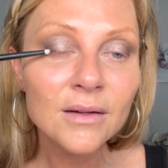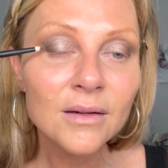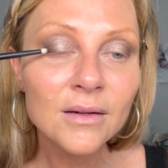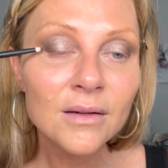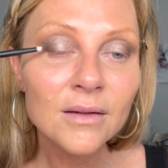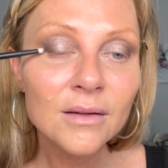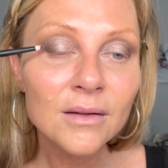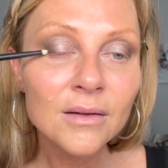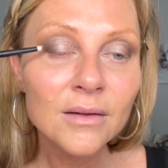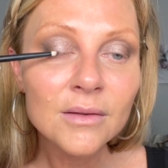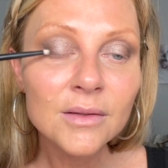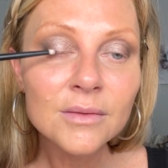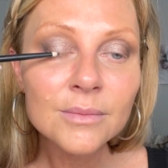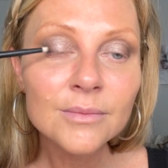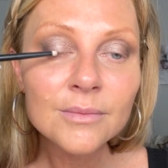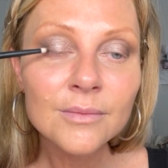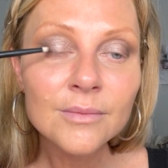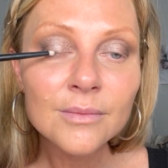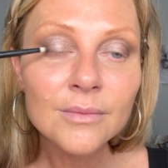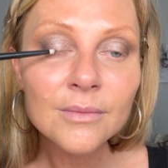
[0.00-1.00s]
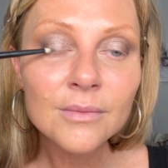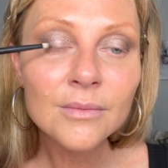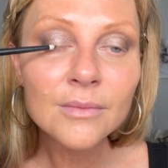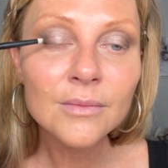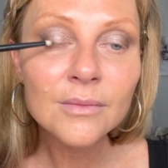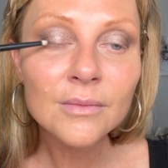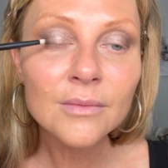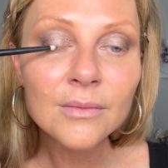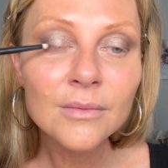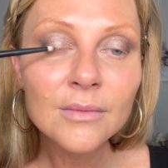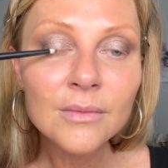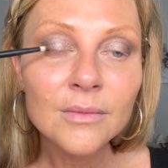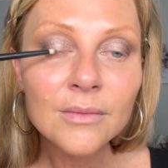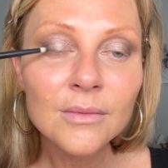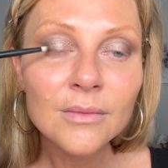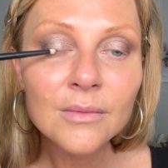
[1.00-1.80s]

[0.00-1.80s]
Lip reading: (silence)